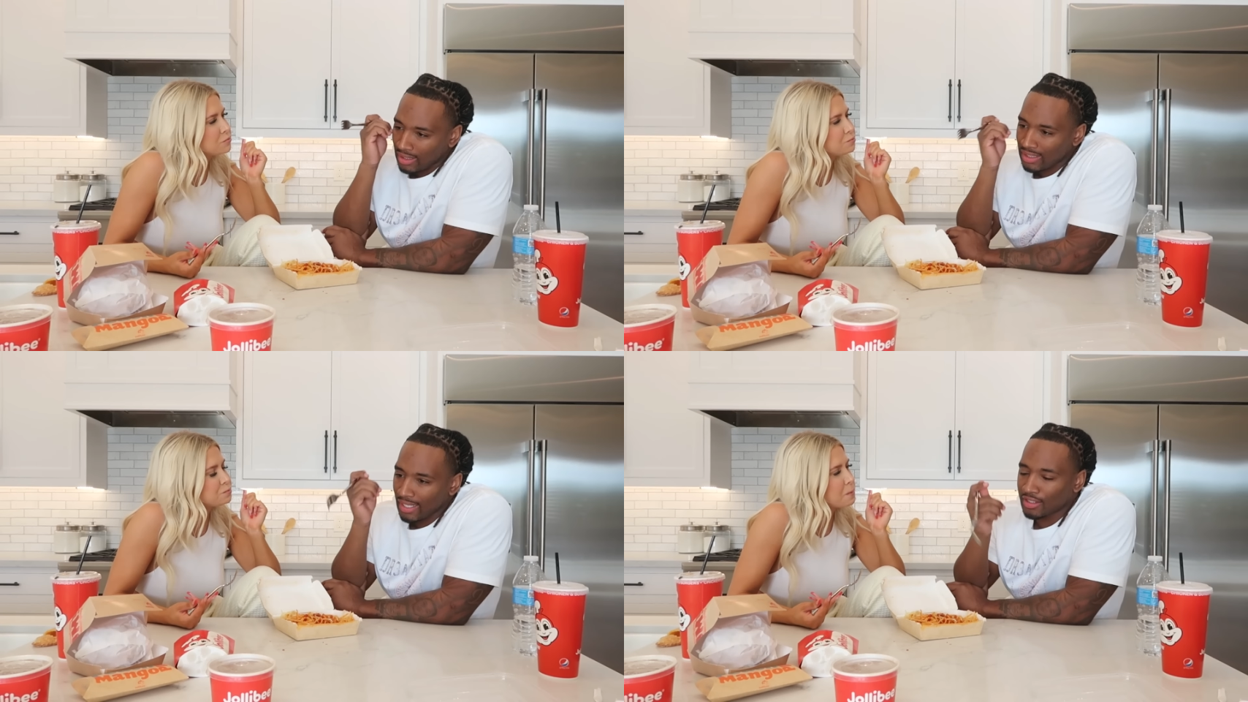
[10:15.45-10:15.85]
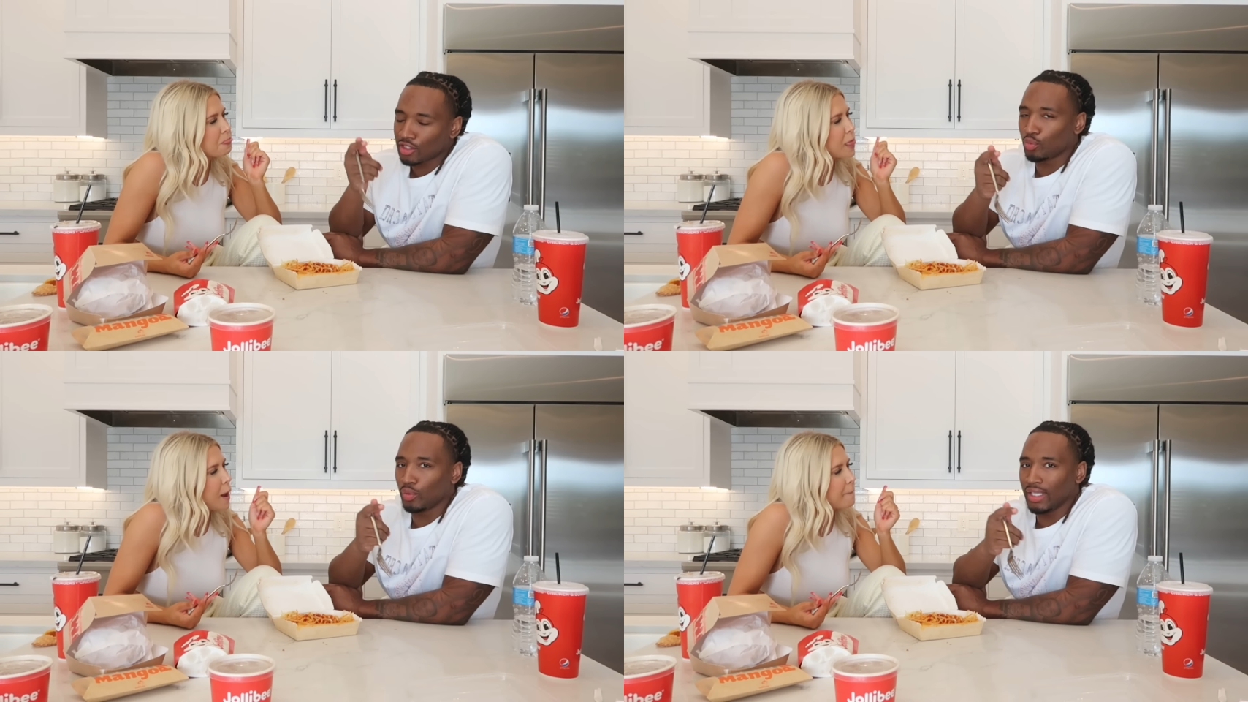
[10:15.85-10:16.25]
Speaker 1: it's like
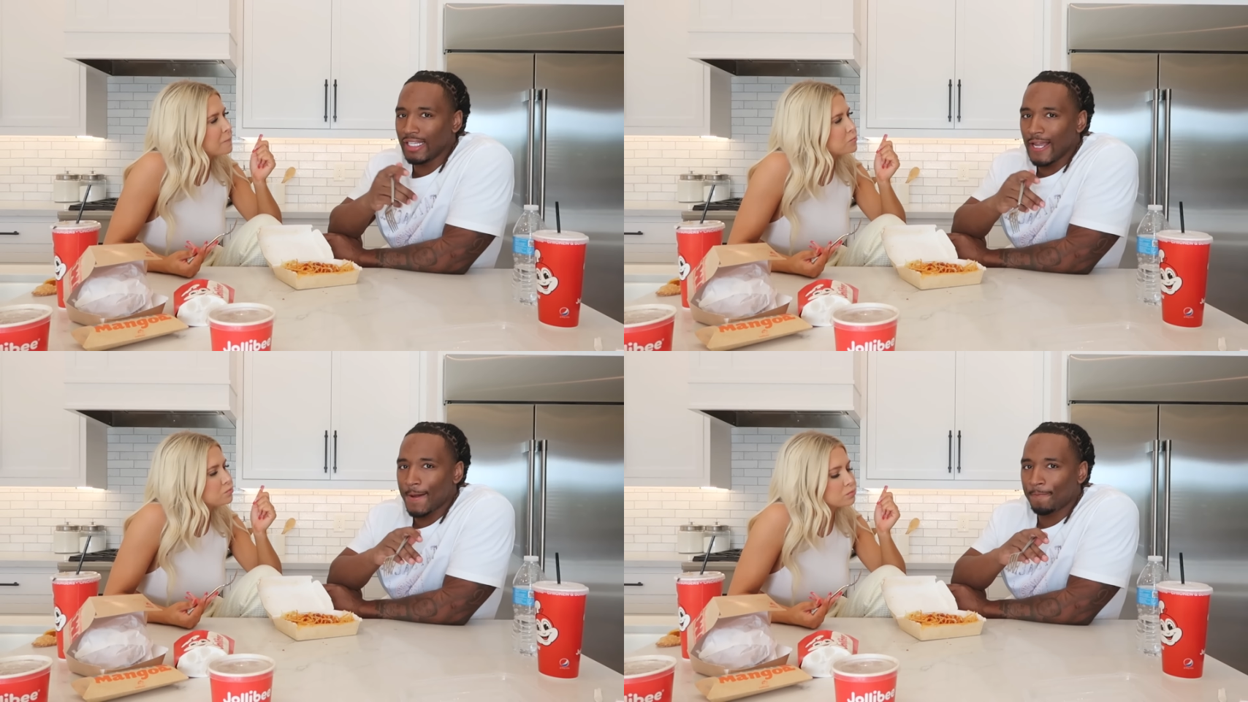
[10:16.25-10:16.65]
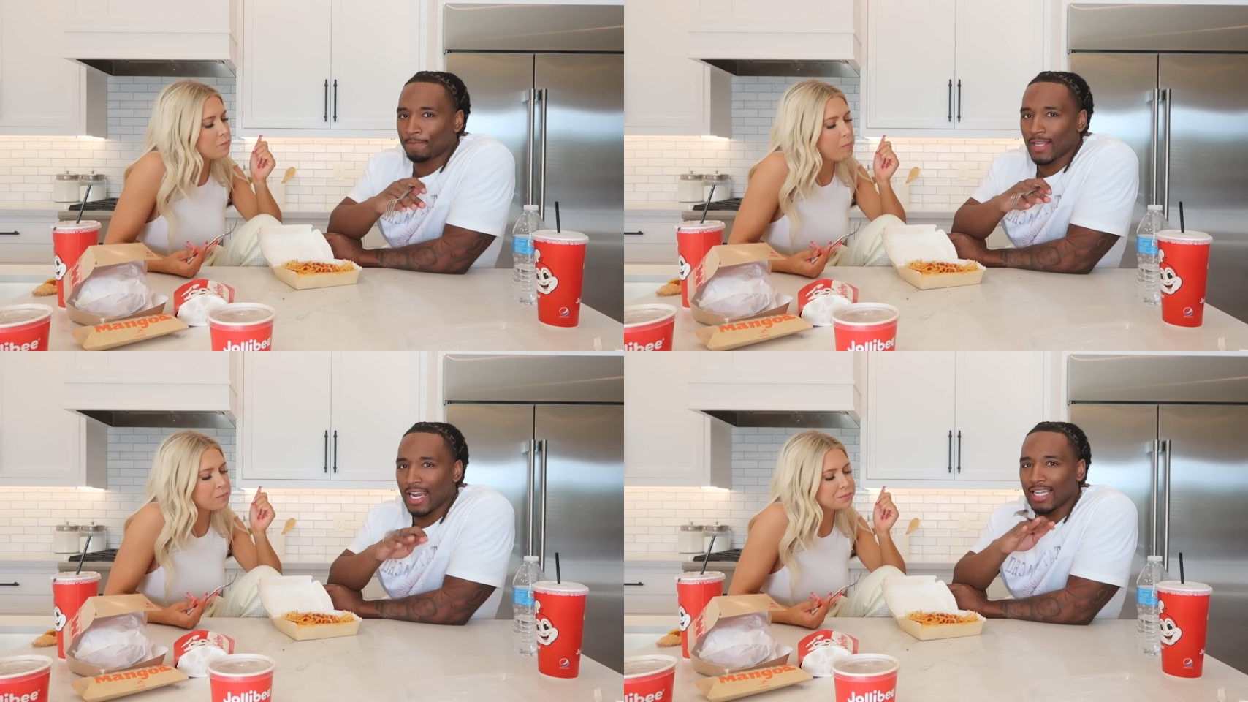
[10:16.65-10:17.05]
sweet.
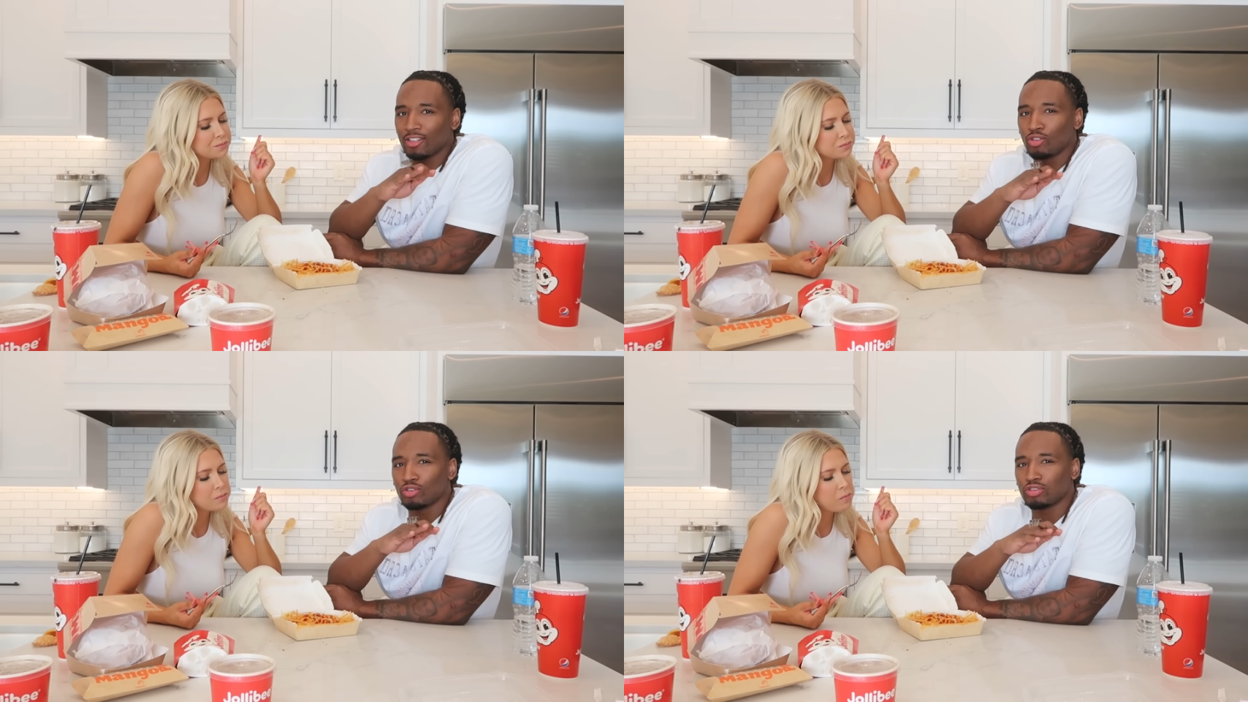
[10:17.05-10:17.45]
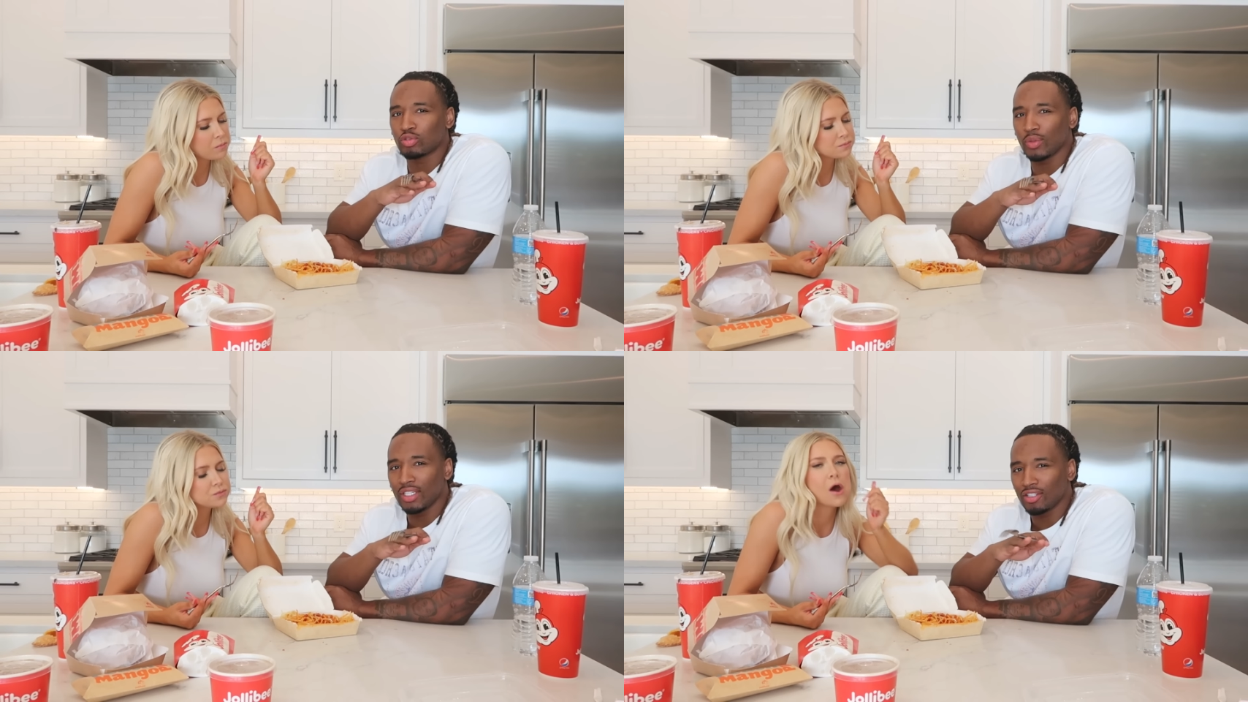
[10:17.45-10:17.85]
Got like a little
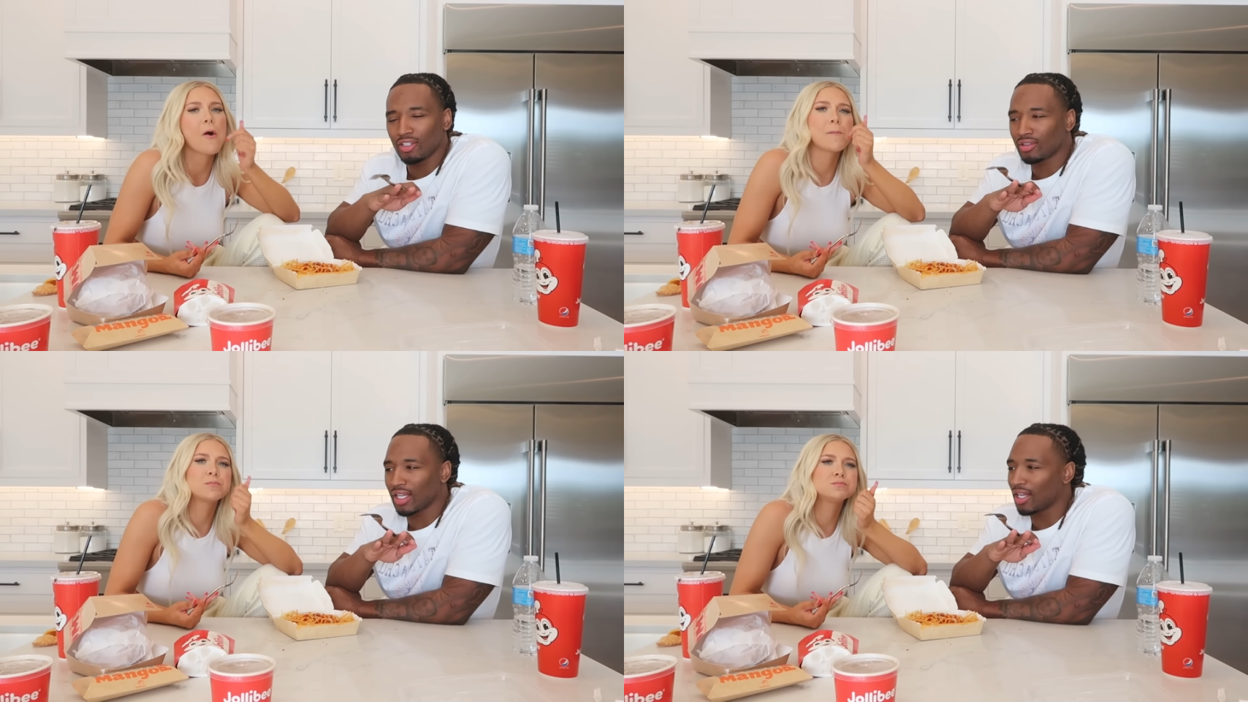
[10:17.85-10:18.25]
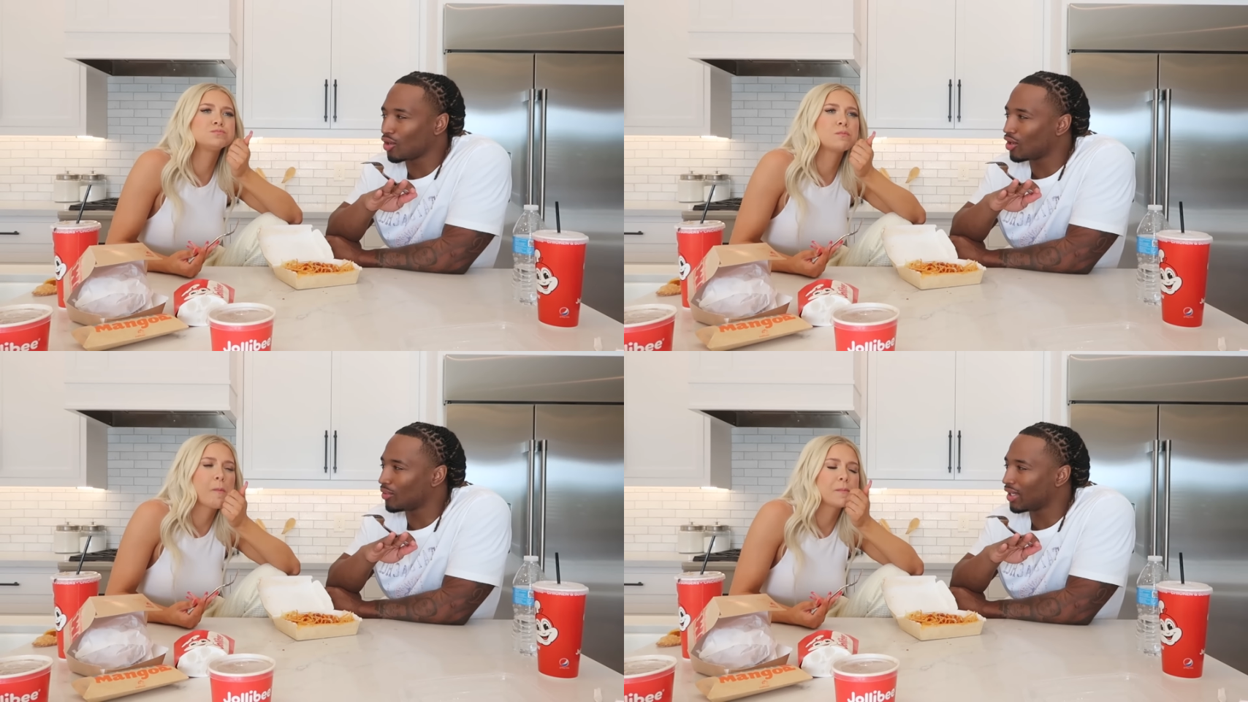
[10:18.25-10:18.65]
sweet oh. little
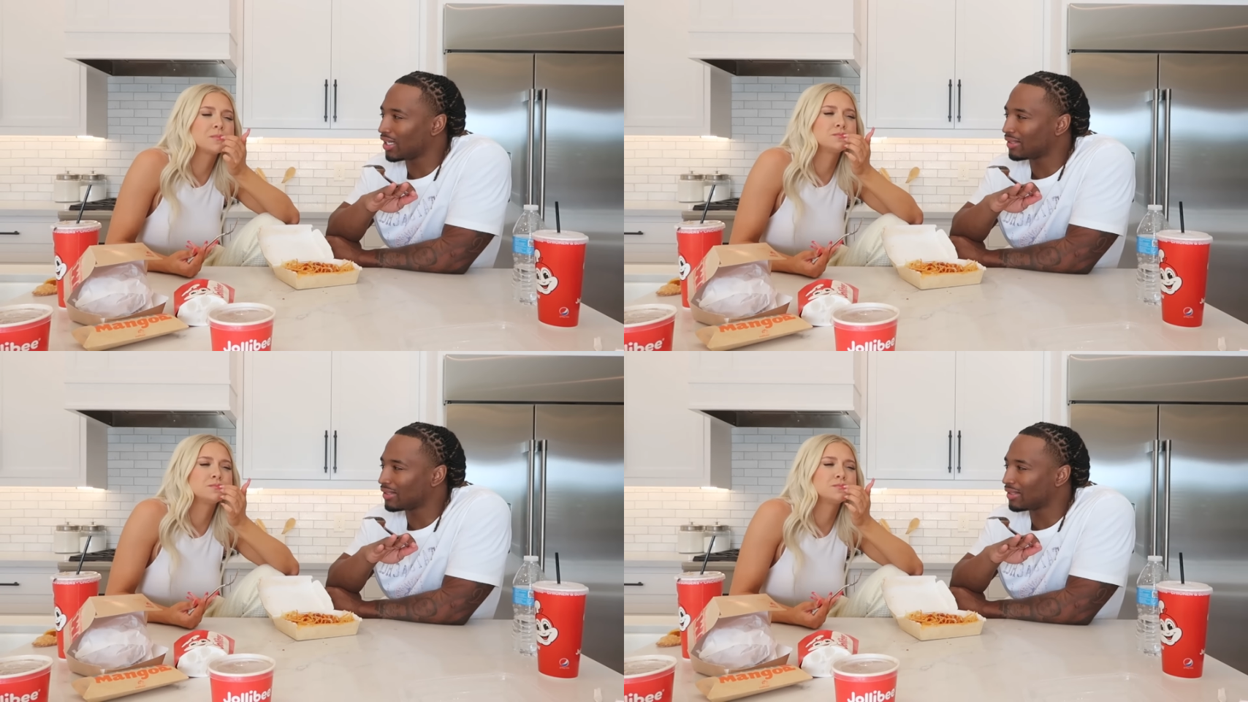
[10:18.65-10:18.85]
thing going with